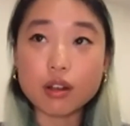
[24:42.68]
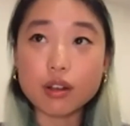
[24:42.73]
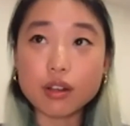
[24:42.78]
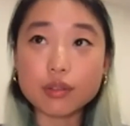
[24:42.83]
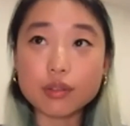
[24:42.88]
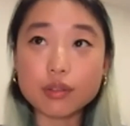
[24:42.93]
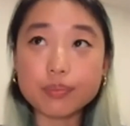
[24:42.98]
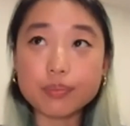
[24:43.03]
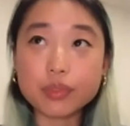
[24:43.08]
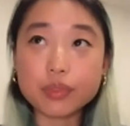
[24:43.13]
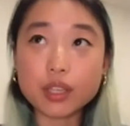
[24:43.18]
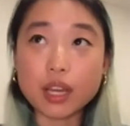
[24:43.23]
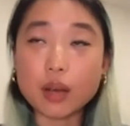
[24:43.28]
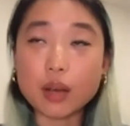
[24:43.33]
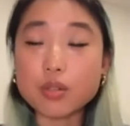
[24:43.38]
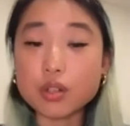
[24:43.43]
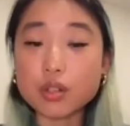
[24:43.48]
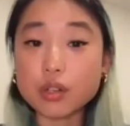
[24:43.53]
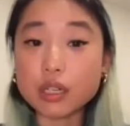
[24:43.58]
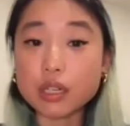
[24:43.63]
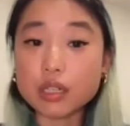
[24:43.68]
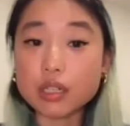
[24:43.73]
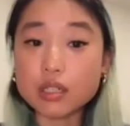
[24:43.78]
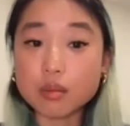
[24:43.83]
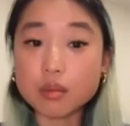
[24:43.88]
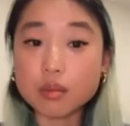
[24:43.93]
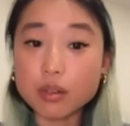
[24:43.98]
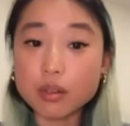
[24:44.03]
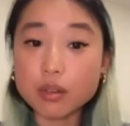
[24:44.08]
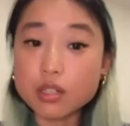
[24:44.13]
capture audience
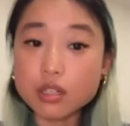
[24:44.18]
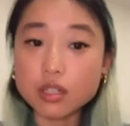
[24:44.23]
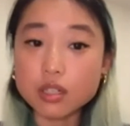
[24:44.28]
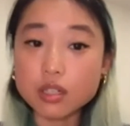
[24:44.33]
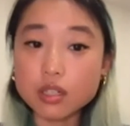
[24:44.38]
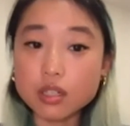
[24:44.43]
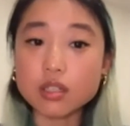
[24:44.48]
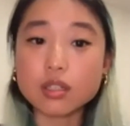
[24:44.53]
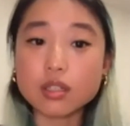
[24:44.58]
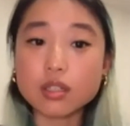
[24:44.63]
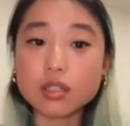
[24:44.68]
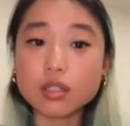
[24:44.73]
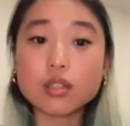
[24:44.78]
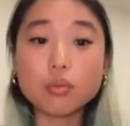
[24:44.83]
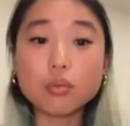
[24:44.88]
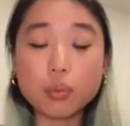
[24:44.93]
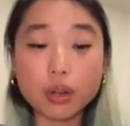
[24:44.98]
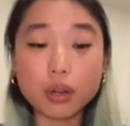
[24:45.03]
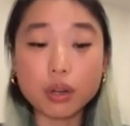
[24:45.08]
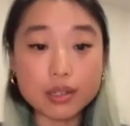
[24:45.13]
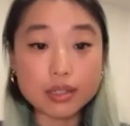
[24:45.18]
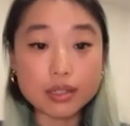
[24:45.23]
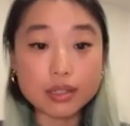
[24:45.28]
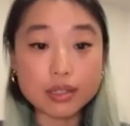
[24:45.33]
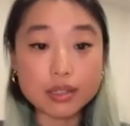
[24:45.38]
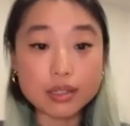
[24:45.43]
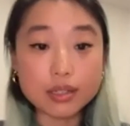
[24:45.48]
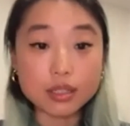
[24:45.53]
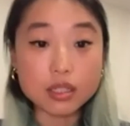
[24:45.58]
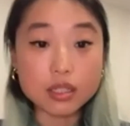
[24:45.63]
emotion, whereas
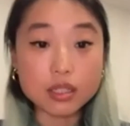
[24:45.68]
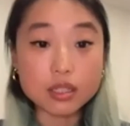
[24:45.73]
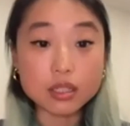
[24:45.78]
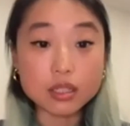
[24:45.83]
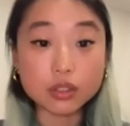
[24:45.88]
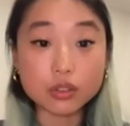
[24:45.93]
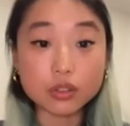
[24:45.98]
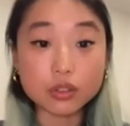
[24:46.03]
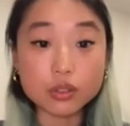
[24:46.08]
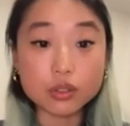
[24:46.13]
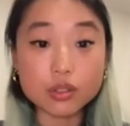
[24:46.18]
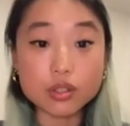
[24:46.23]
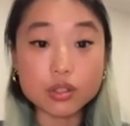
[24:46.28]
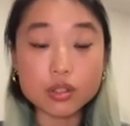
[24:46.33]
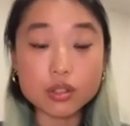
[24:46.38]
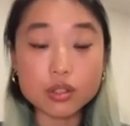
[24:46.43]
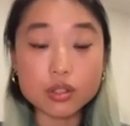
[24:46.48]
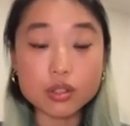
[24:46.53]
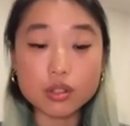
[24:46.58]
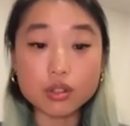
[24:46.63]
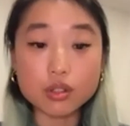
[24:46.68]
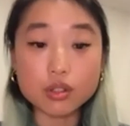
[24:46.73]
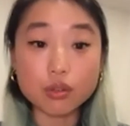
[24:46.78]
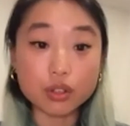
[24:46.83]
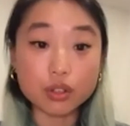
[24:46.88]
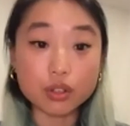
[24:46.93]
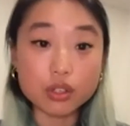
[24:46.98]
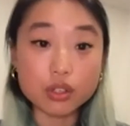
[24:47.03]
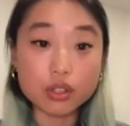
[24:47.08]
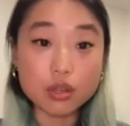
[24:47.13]
in stills, you're
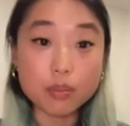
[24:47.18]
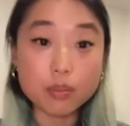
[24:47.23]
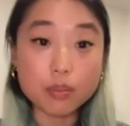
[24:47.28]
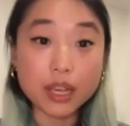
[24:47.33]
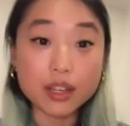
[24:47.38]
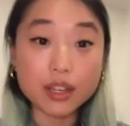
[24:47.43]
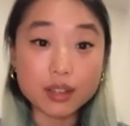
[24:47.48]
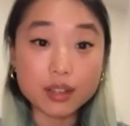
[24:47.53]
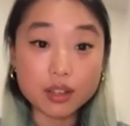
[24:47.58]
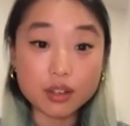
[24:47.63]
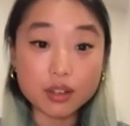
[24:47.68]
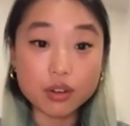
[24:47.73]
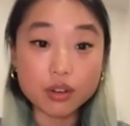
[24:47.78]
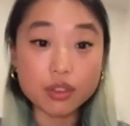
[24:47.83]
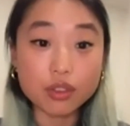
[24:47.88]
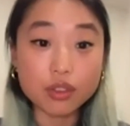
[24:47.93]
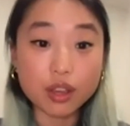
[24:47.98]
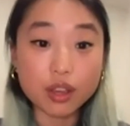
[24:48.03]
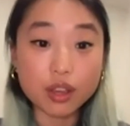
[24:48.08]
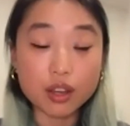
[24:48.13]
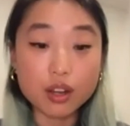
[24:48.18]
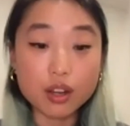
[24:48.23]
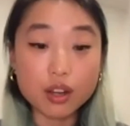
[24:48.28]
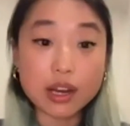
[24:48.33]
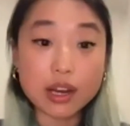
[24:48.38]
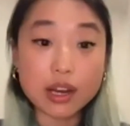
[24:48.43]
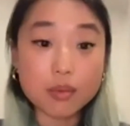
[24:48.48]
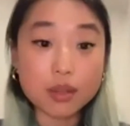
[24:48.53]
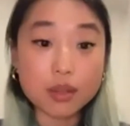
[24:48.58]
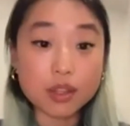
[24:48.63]
really depending on that
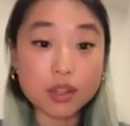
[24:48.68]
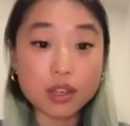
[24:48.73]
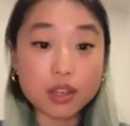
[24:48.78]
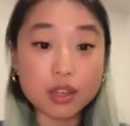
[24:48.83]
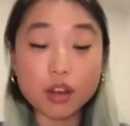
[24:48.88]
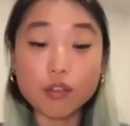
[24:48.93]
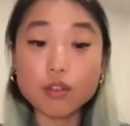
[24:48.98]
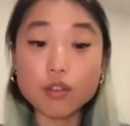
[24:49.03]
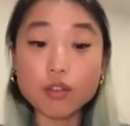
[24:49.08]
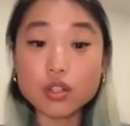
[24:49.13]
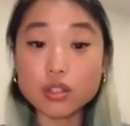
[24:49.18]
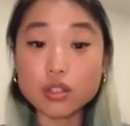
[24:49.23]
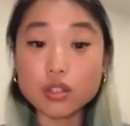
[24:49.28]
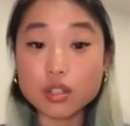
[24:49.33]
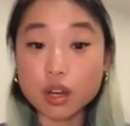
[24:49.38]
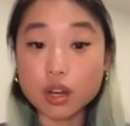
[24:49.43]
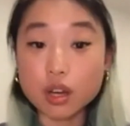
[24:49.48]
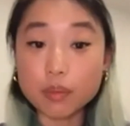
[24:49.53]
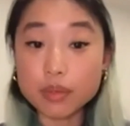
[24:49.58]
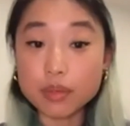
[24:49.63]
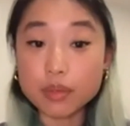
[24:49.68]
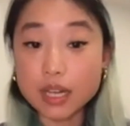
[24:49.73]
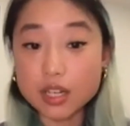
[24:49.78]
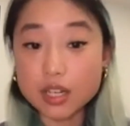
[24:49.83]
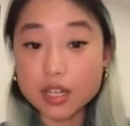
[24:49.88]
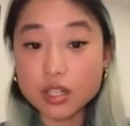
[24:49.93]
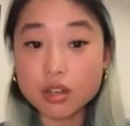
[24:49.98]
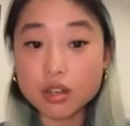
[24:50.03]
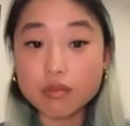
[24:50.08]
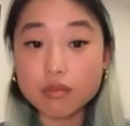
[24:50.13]
moment in time and the individual
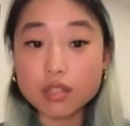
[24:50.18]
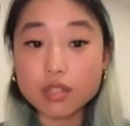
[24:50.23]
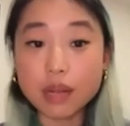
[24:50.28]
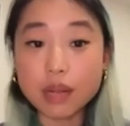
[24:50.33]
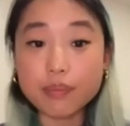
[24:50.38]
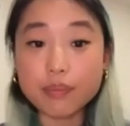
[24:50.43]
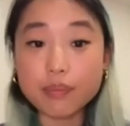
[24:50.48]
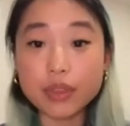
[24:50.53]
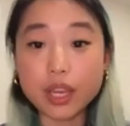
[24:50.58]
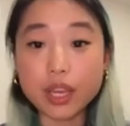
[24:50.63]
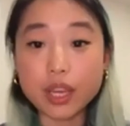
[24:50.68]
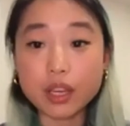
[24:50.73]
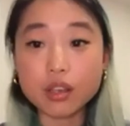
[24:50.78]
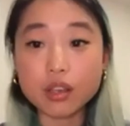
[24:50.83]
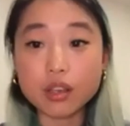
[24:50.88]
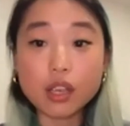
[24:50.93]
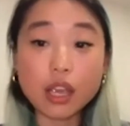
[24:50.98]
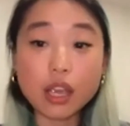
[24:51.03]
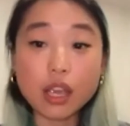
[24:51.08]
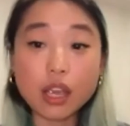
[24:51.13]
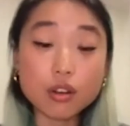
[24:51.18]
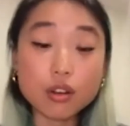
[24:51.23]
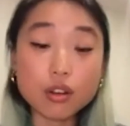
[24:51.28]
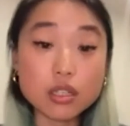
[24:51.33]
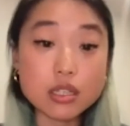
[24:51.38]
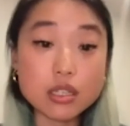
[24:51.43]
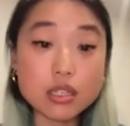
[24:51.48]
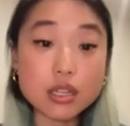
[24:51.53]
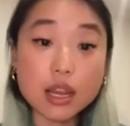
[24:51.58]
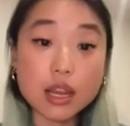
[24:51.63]
interpretation of something.
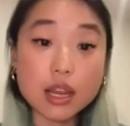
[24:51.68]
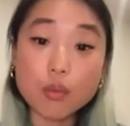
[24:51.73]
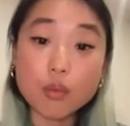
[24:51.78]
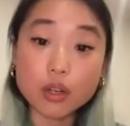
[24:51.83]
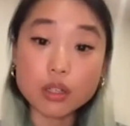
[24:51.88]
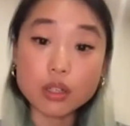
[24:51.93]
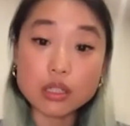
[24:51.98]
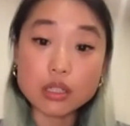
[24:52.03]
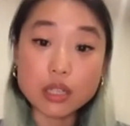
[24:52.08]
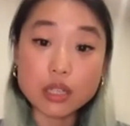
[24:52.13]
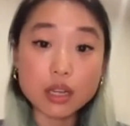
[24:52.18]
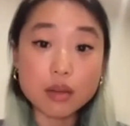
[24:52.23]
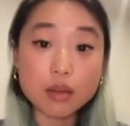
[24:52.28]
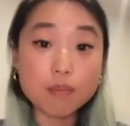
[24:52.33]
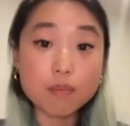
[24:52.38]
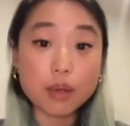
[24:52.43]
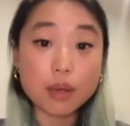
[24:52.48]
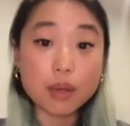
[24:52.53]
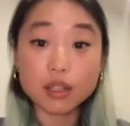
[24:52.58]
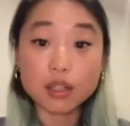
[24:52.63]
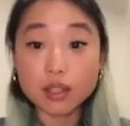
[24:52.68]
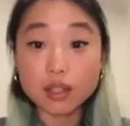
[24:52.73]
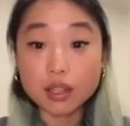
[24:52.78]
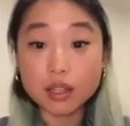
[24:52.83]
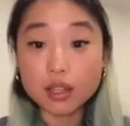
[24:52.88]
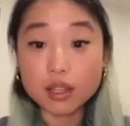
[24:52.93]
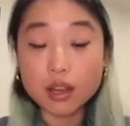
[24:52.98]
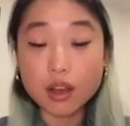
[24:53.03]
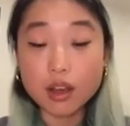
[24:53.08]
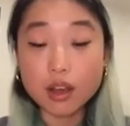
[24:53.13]
And not to say one is any better
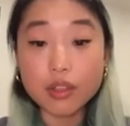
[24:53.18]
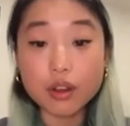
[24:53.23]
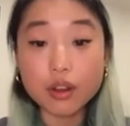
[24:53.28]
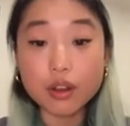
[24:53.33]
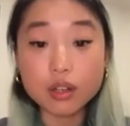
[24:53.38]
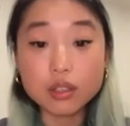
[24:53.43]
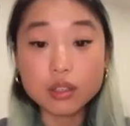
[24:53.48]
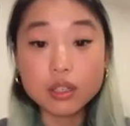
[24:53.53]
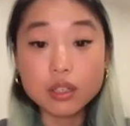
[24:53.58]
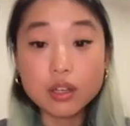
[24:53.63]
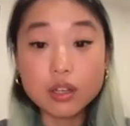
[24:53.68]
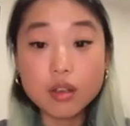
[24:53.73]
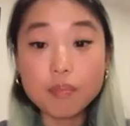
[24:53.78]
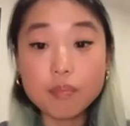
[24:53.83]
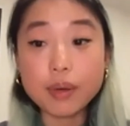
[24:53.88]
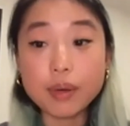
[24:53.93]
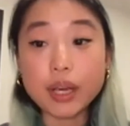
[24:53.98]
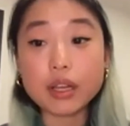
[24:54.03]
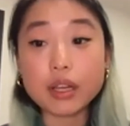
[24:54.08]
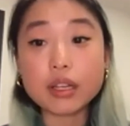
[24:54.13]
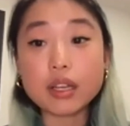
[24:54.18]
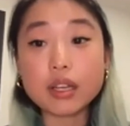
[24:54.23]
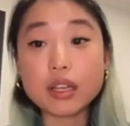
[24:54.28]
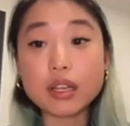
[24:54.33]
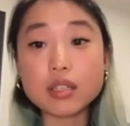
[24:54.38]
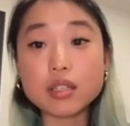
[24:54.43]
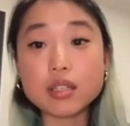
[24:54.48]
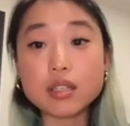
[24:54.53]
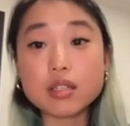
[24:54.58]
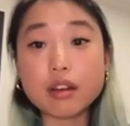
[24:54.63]
than the other, but
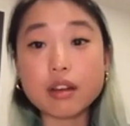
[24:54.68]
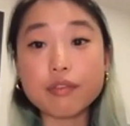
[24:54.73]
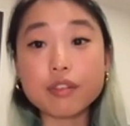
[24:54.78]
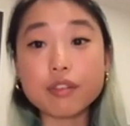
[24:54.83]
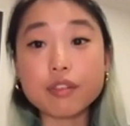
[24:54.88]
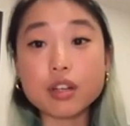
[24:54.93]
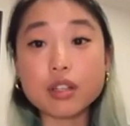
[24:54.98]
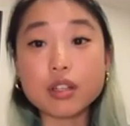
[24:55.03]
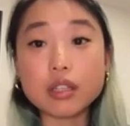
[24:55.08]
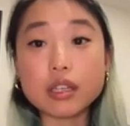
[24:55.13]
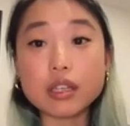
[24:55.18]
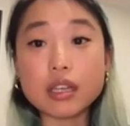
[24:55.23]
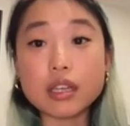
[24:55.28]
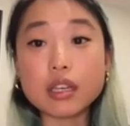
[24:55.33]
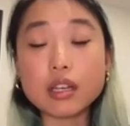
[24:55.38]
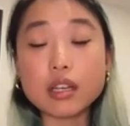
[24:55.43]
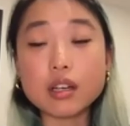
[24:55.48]
it's definitely